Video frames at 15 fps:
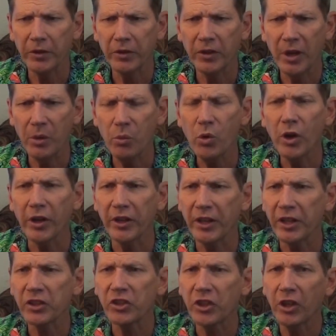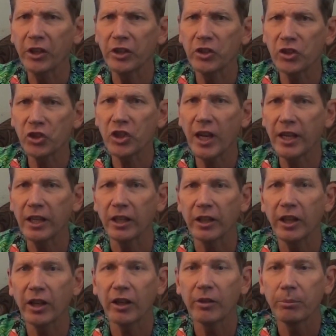they weren't necessarily just taking
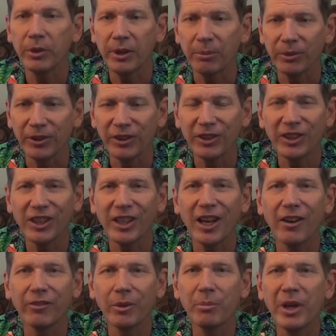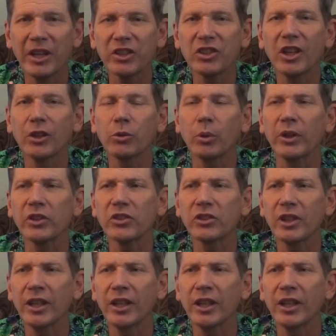care of people and looking out for best interests.